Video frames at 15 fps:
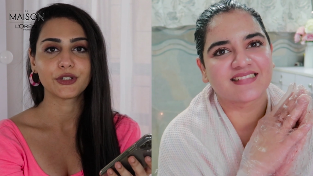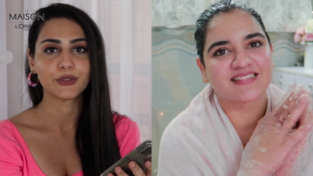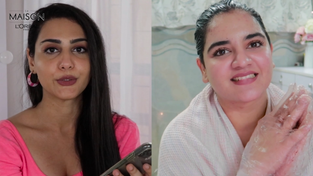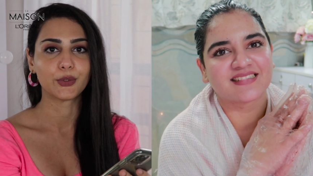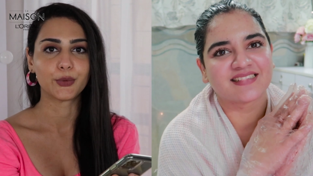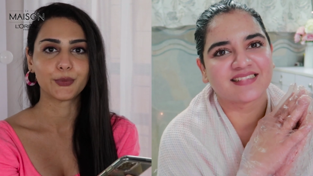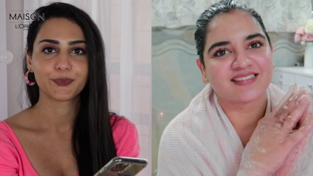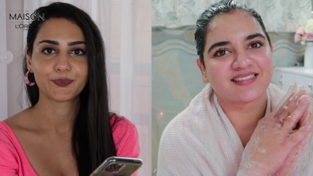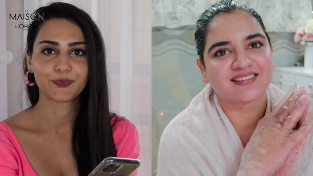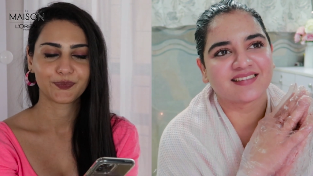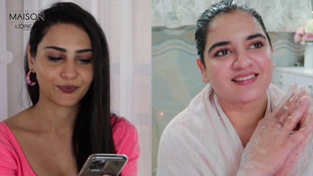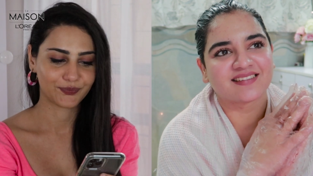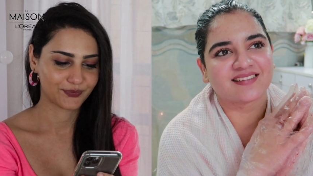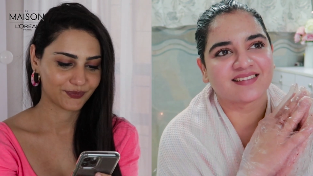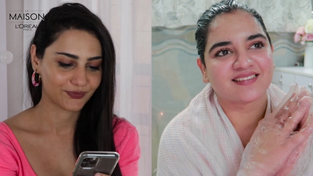Speaker 1: would you go?
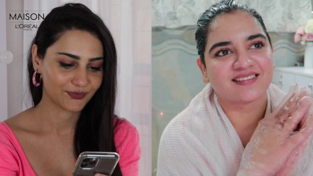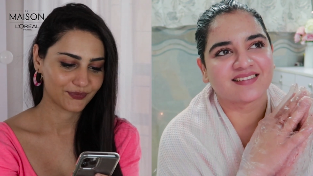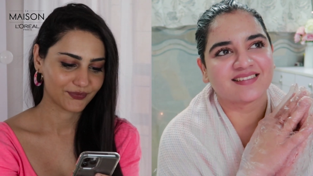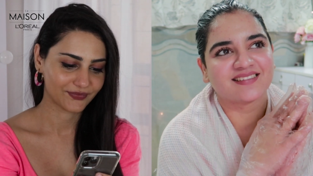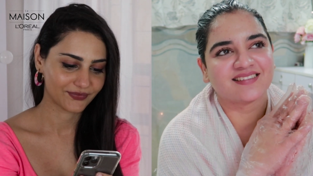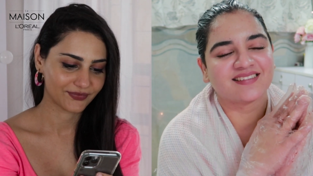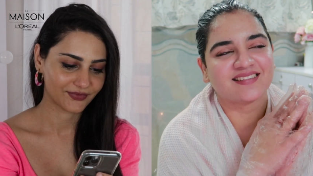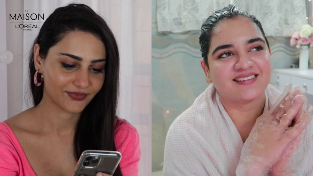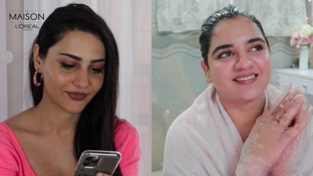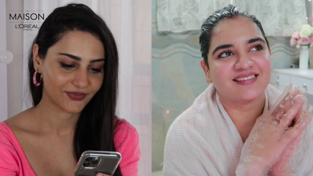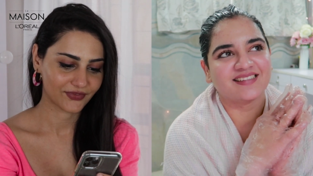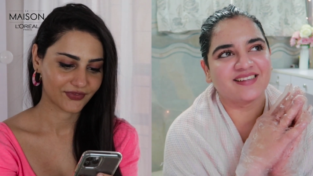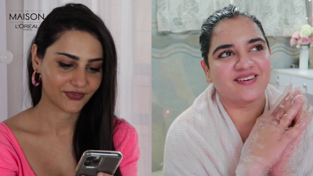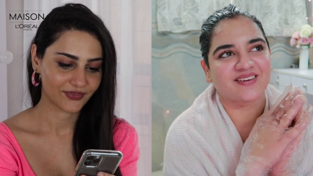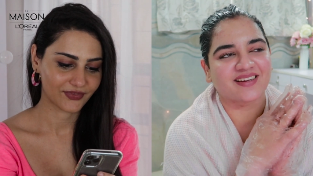
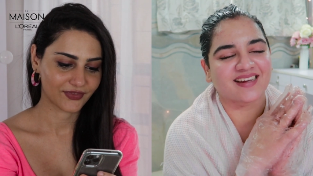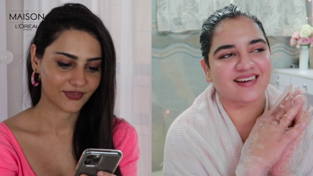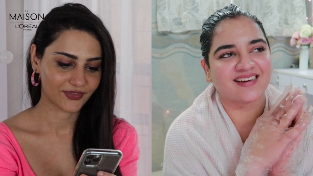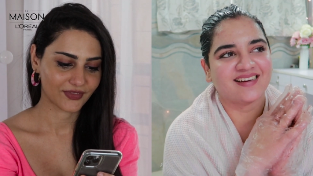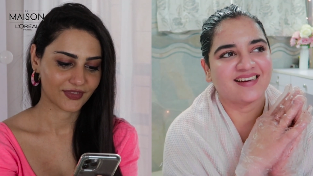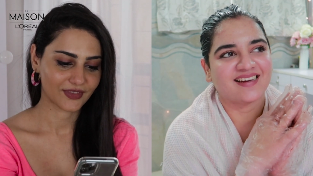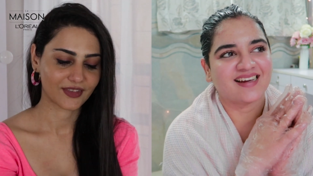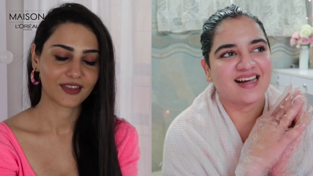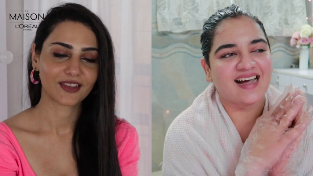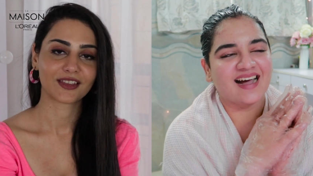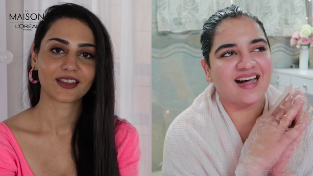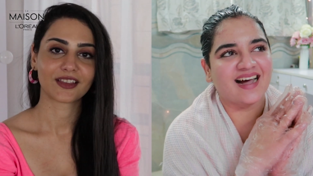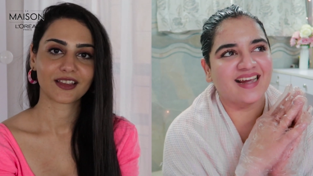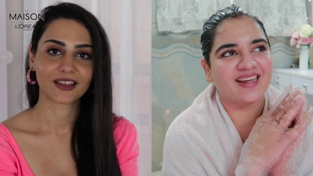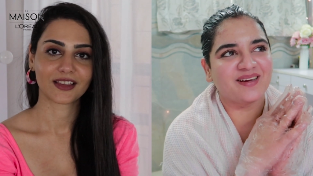
Speaker 2: Okay,
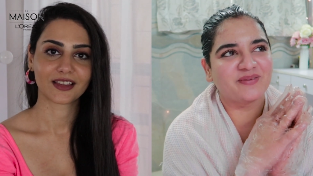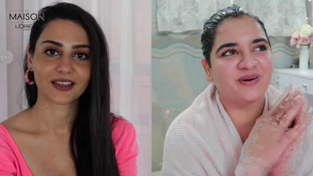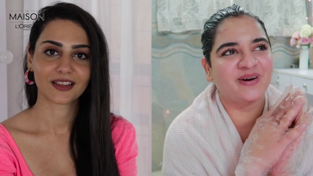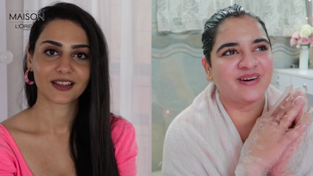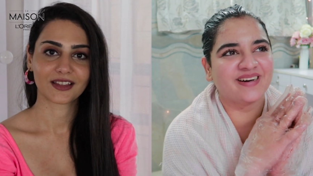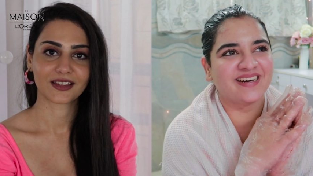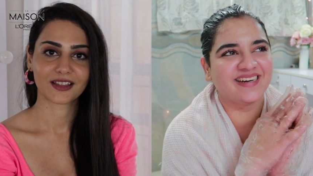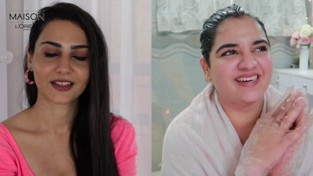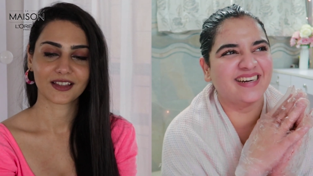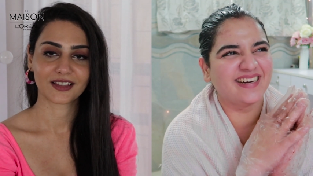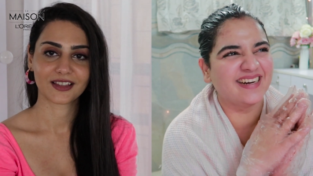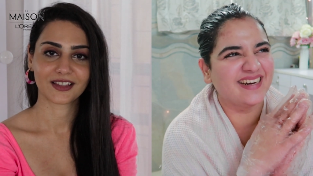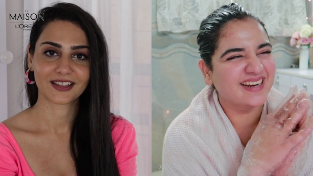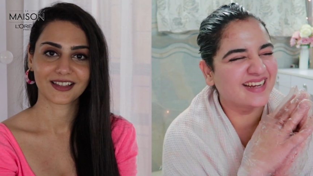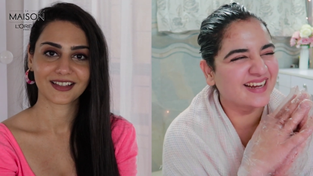I
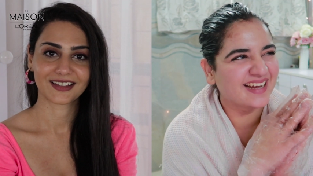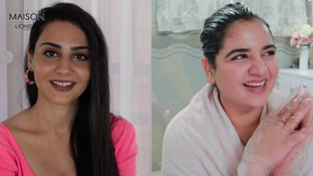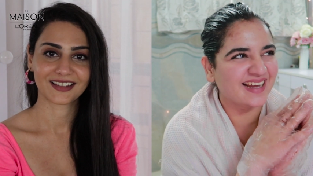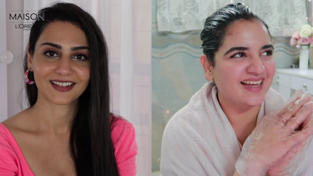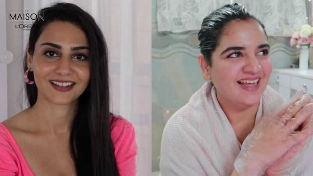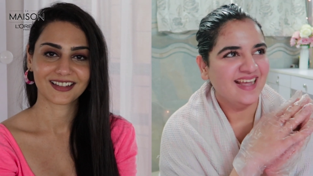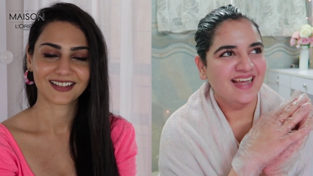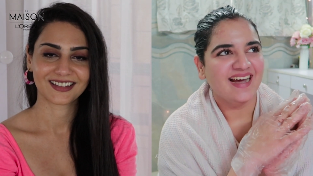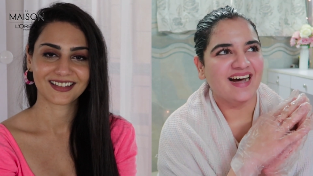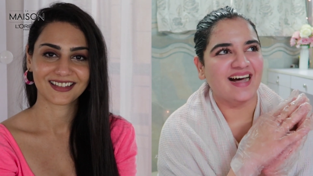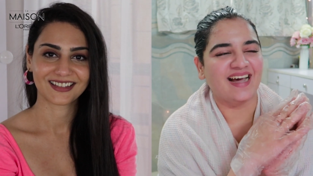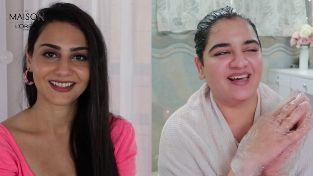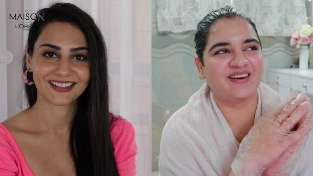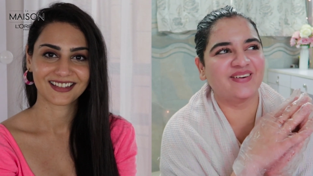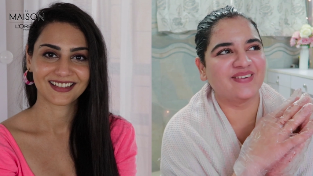would...
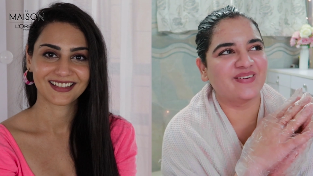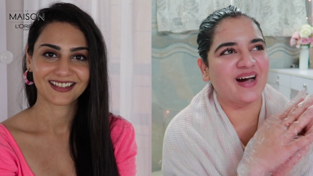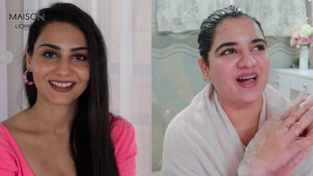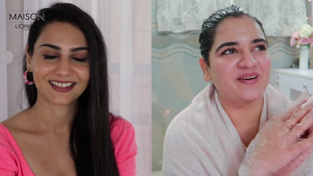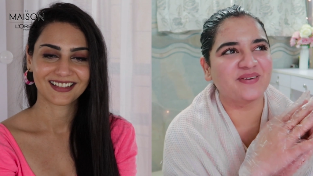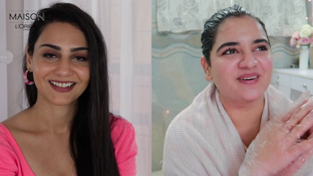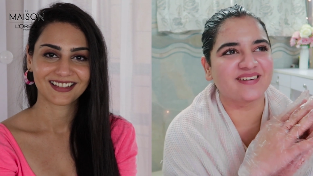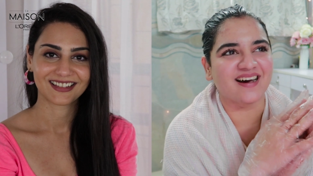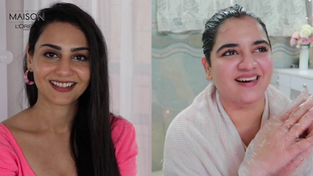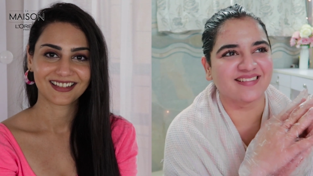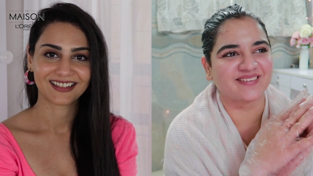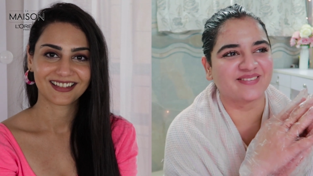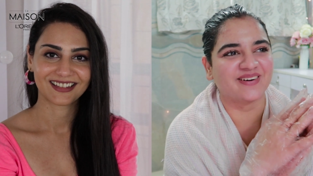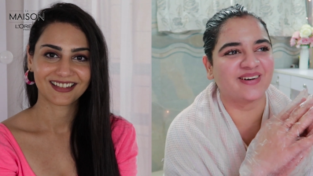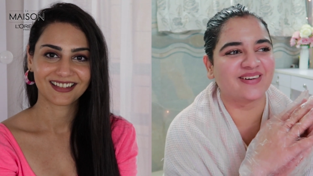I don't know, I would
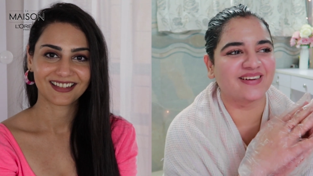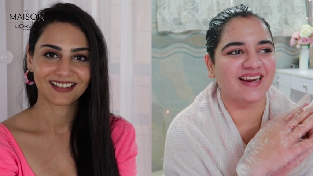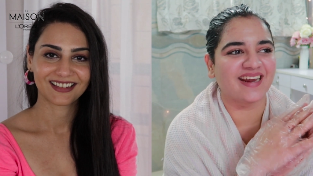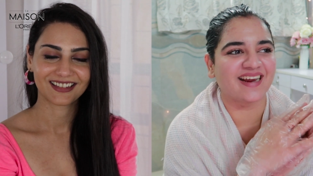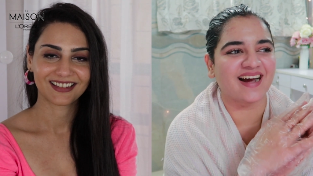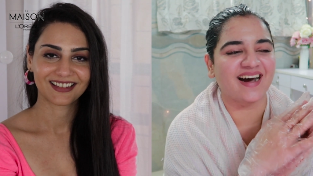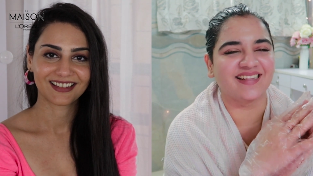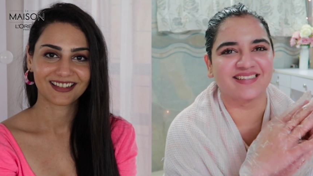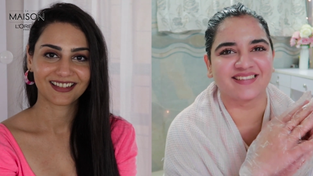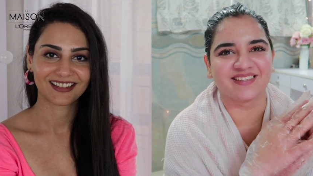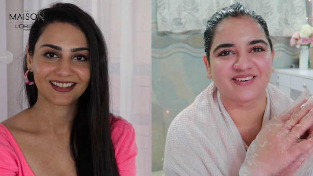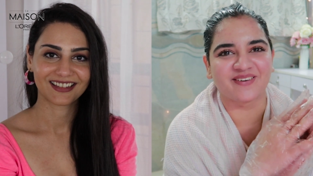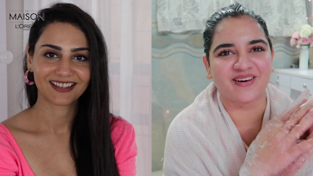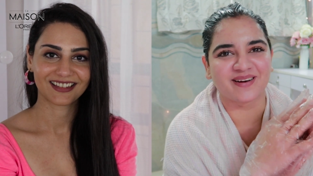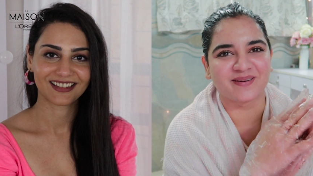rather go to like
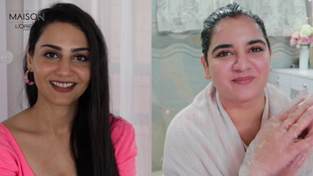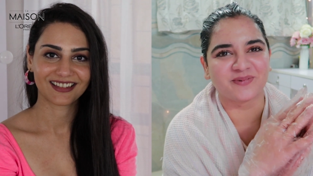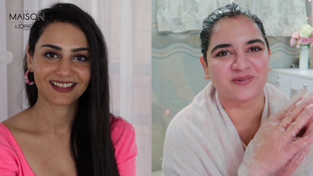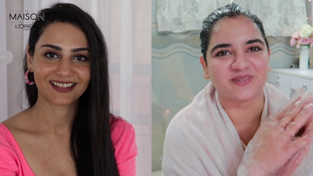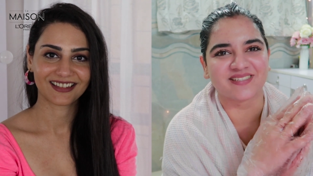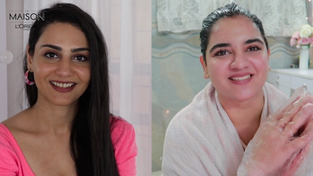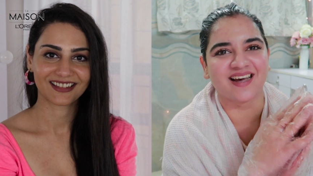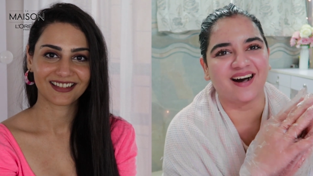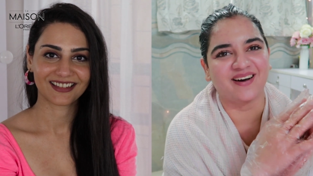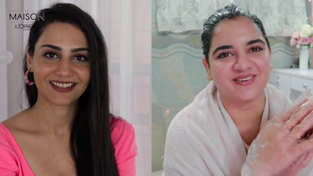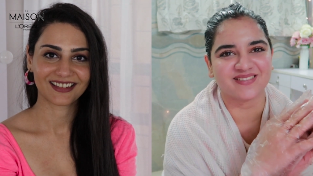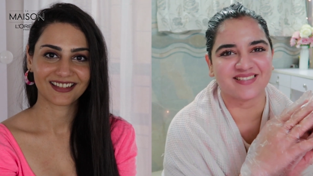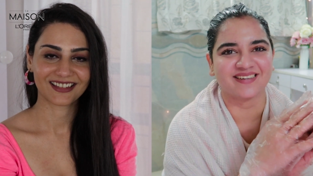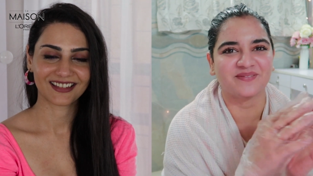Aditya Roy Kapoor's house